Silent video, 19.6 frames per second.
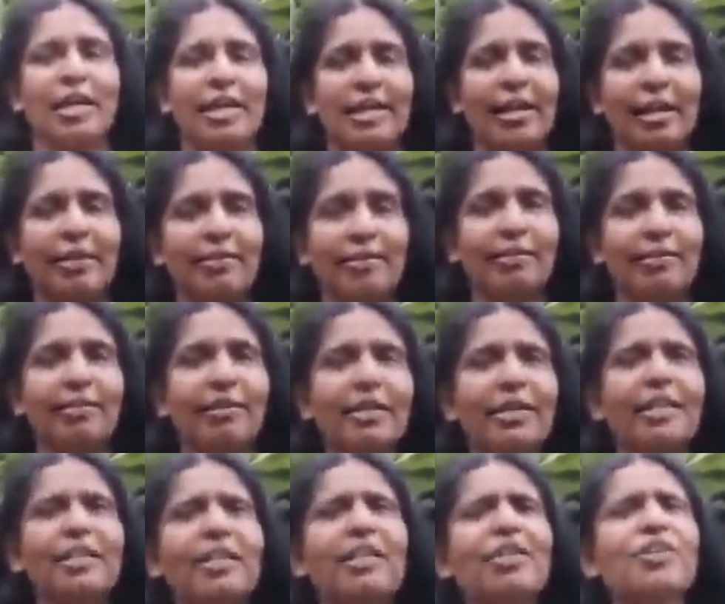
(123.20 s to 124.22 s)
another
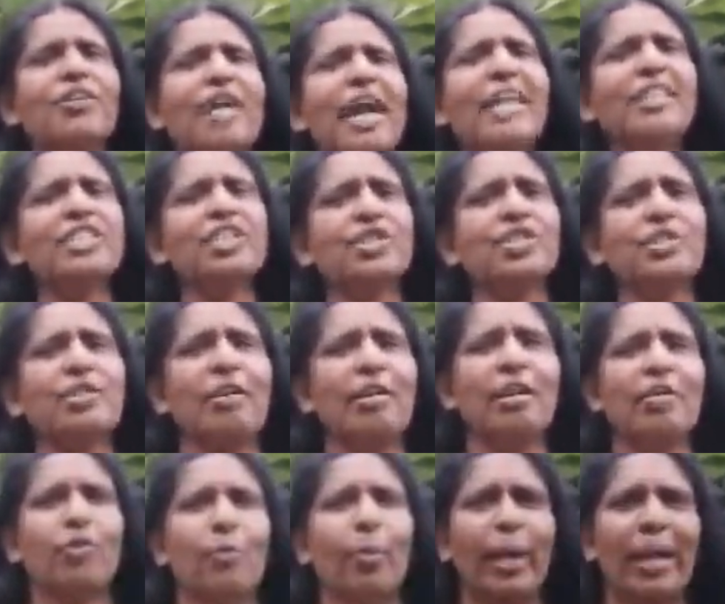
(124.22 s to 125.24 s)
in a
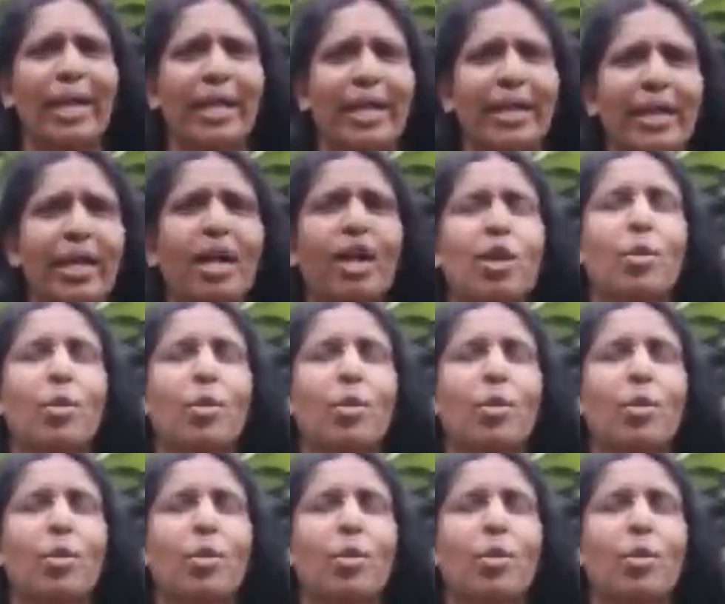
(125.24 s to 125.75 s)
natural way,